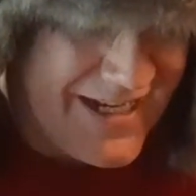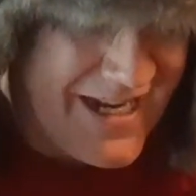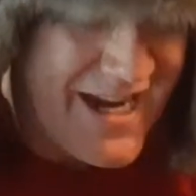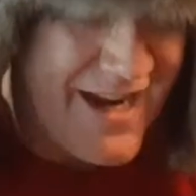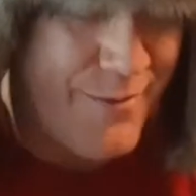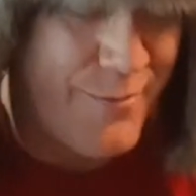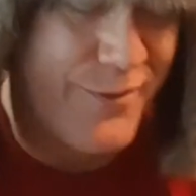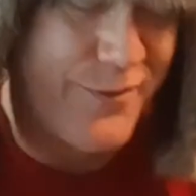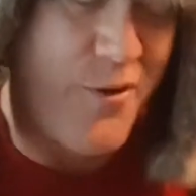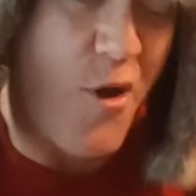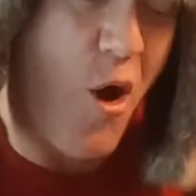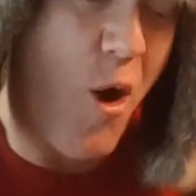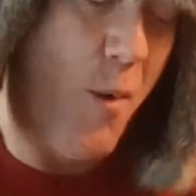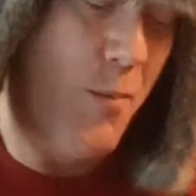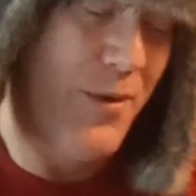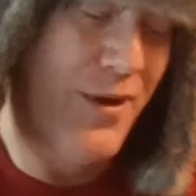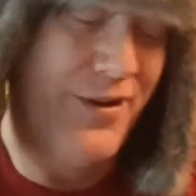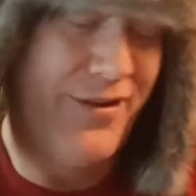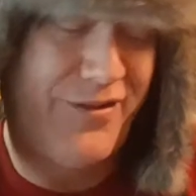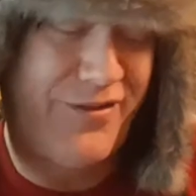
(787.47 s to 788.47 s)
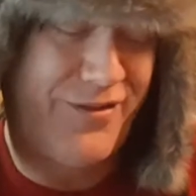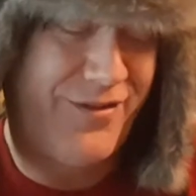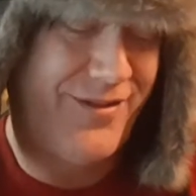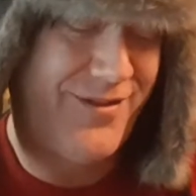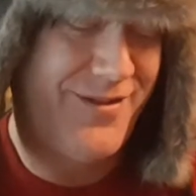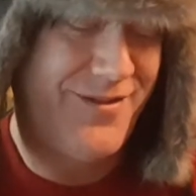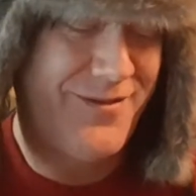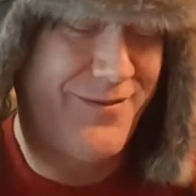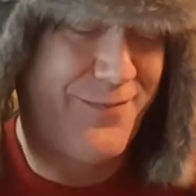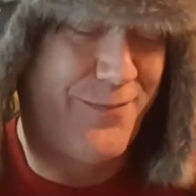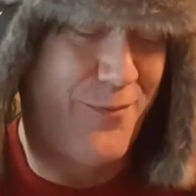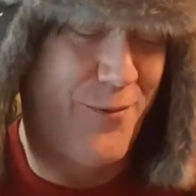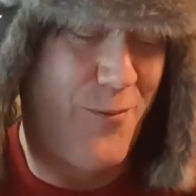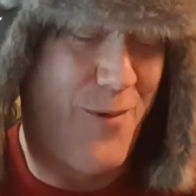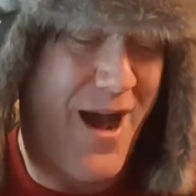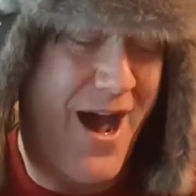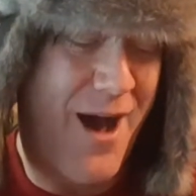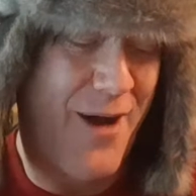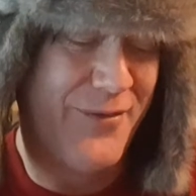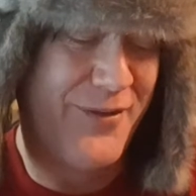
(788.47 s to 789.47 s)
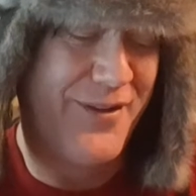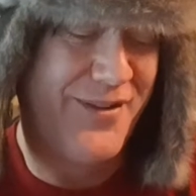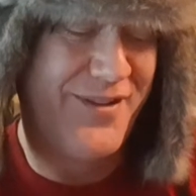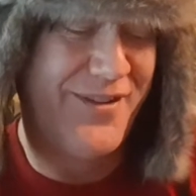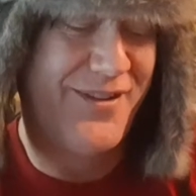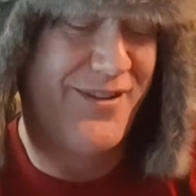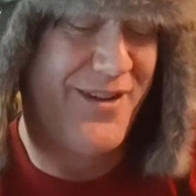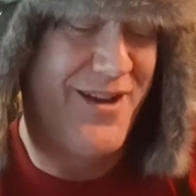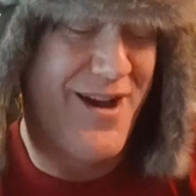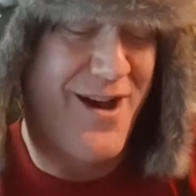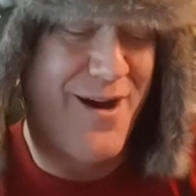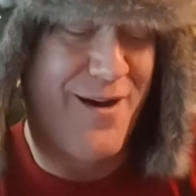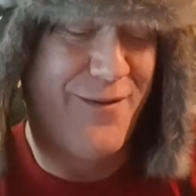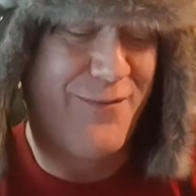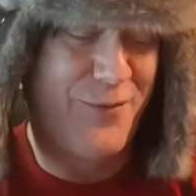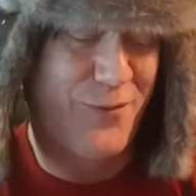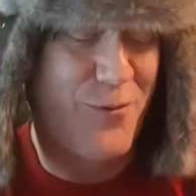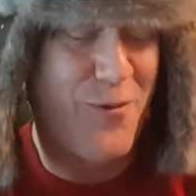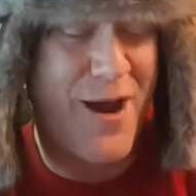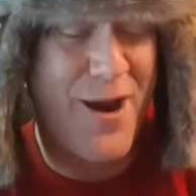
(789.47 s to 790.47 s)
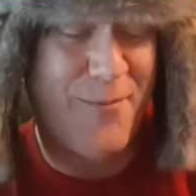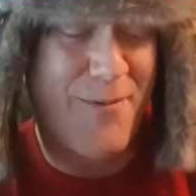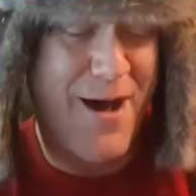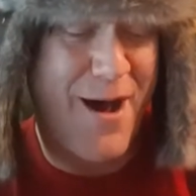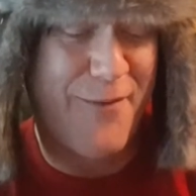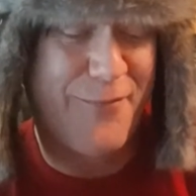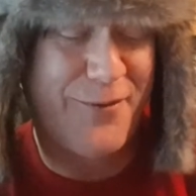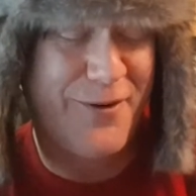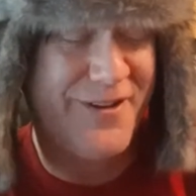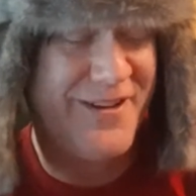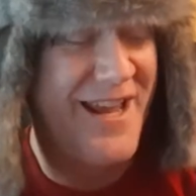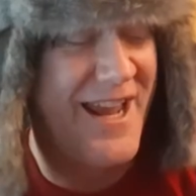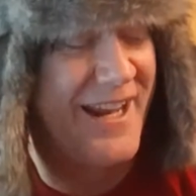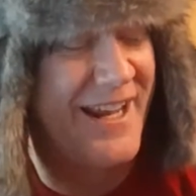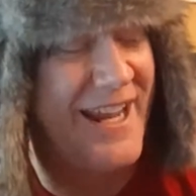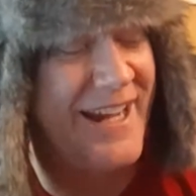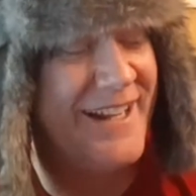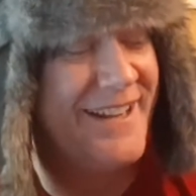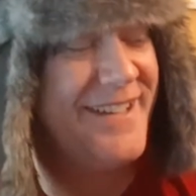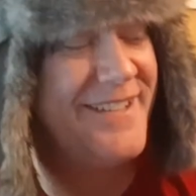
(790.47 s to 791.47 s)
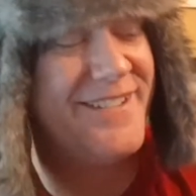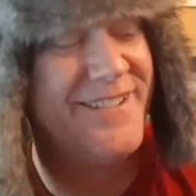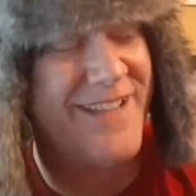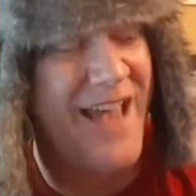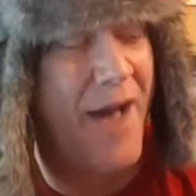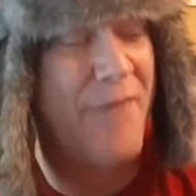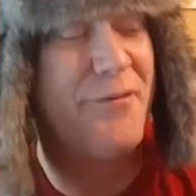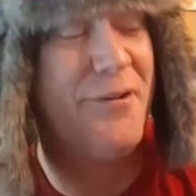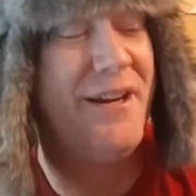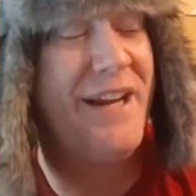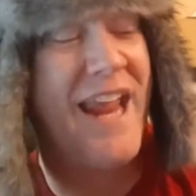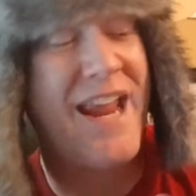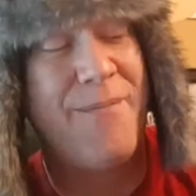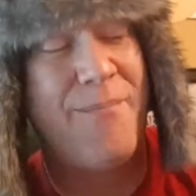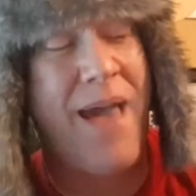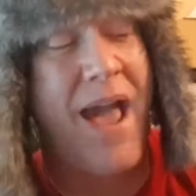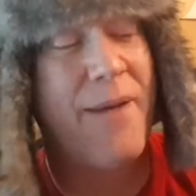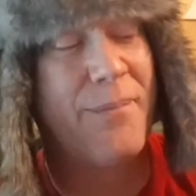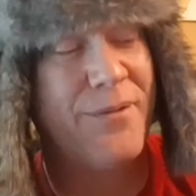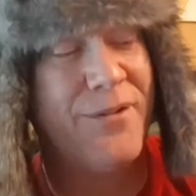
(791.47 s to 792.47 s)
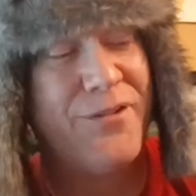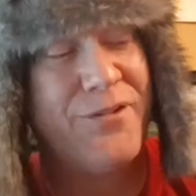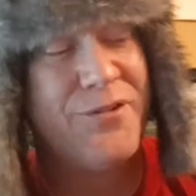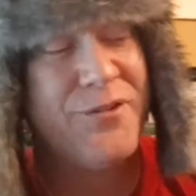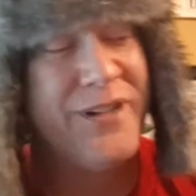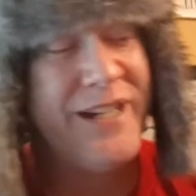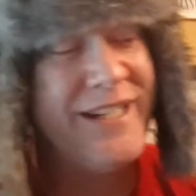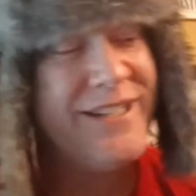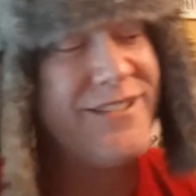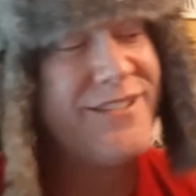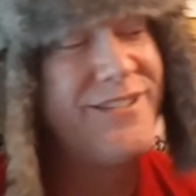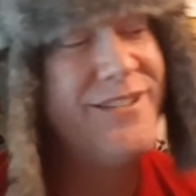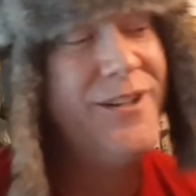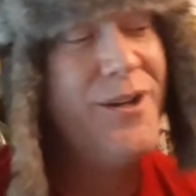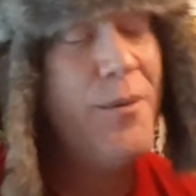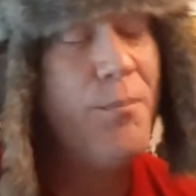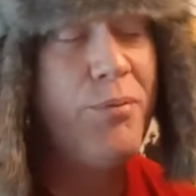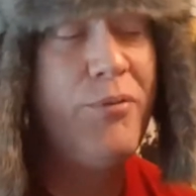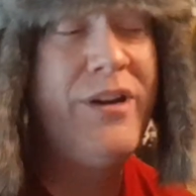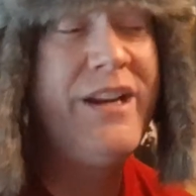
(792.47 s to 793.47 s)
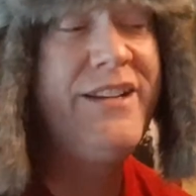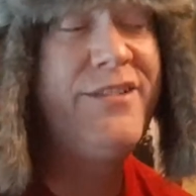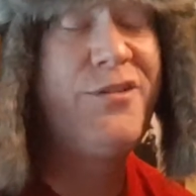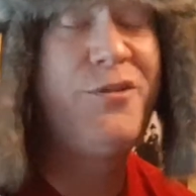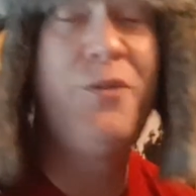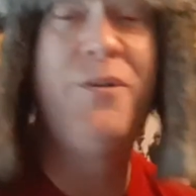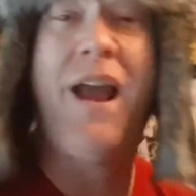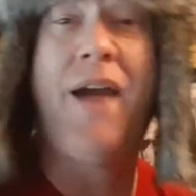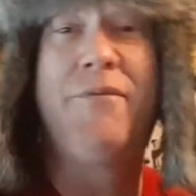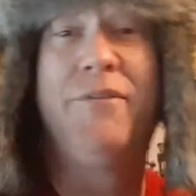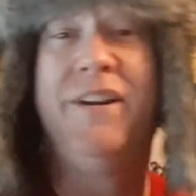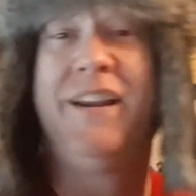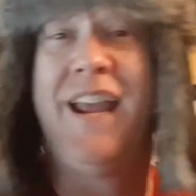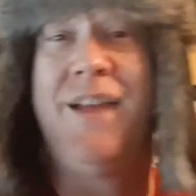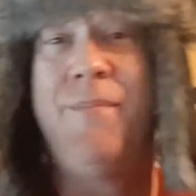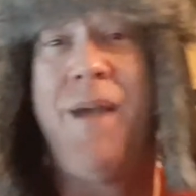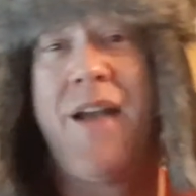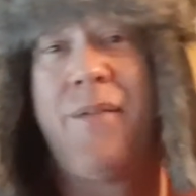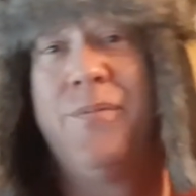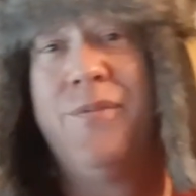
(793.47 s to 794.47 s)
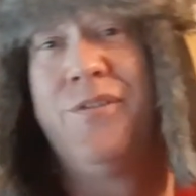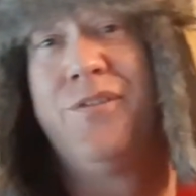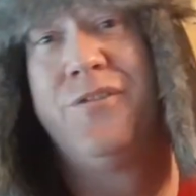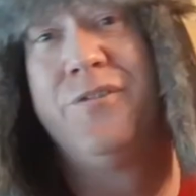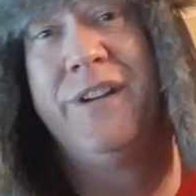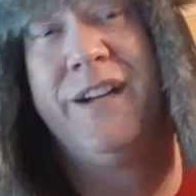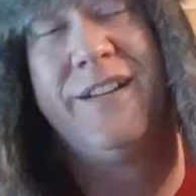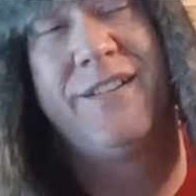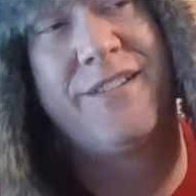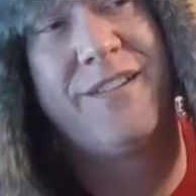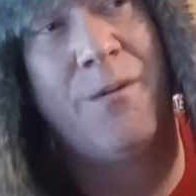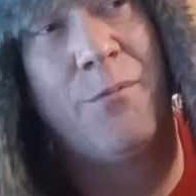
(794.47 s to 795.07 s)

was homeless for a while, and this is for quite a while, for a decade, and this is after he came back from the streets, pretty soon after he came back from the streets.